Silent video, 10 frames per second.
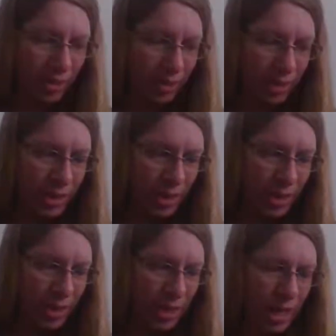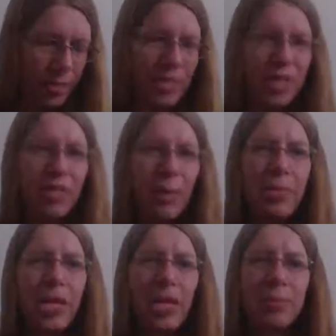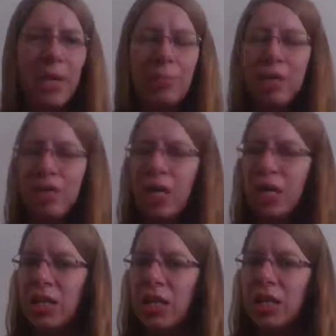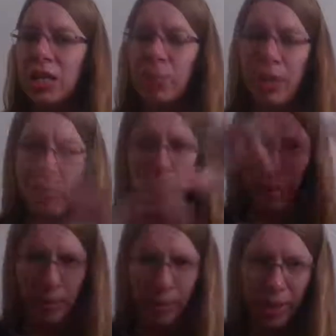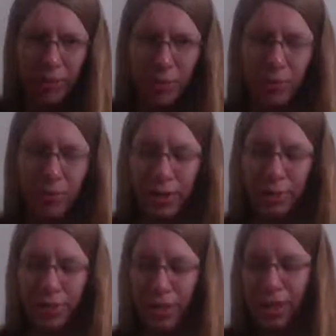So anyways, yes, I'm done talking. All the blah blah blah blahs are over.